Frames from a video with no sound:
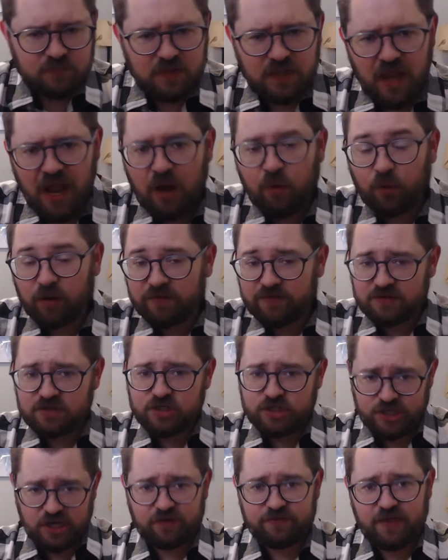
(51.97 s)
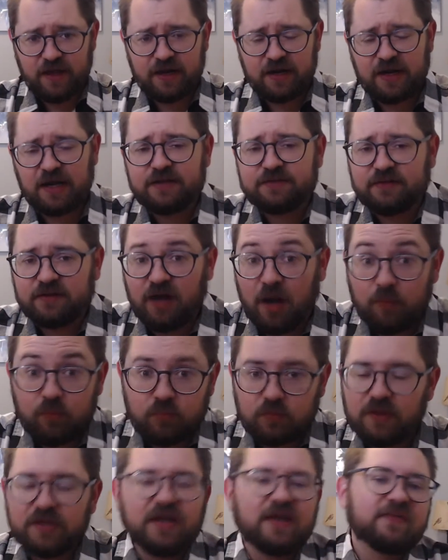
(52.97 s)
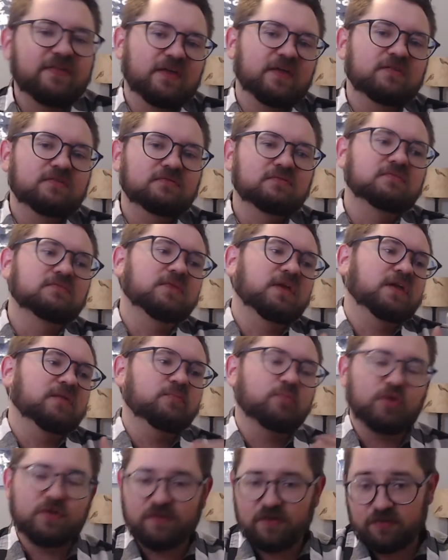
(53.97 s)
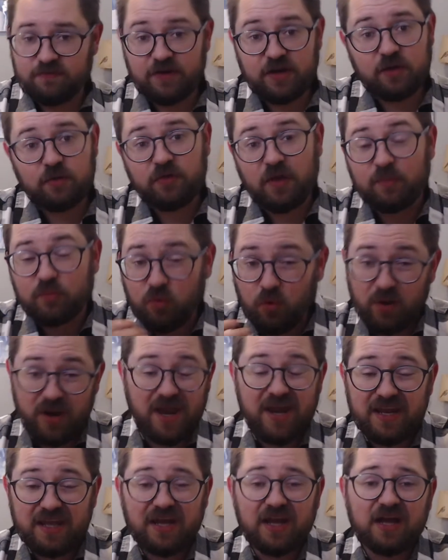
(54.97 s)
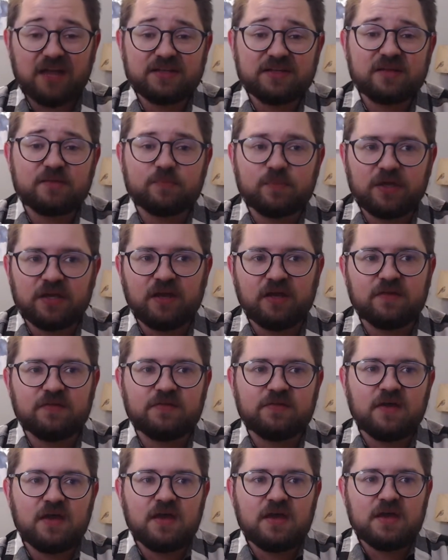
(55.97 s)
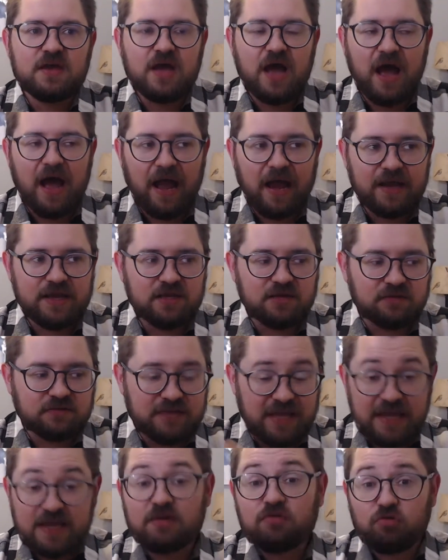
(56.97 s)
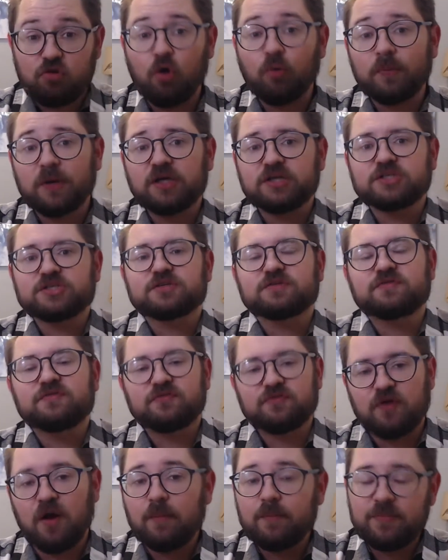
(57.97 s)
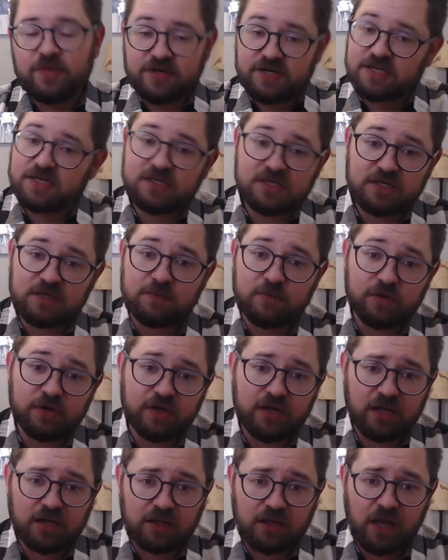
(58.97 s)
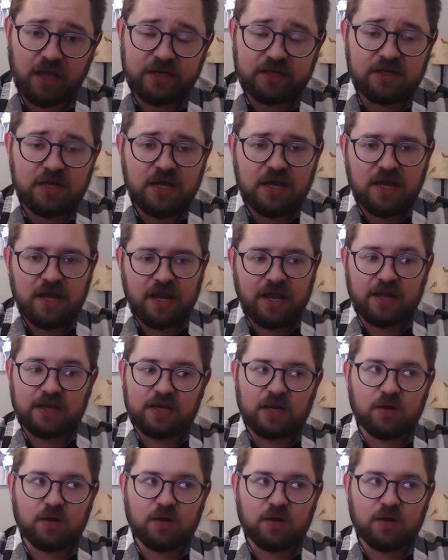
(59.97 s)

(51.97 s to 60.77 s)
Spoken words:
I wanted to share that content. Like I said in previous videos, I'm creating content because I take so much from the D&D community online, and I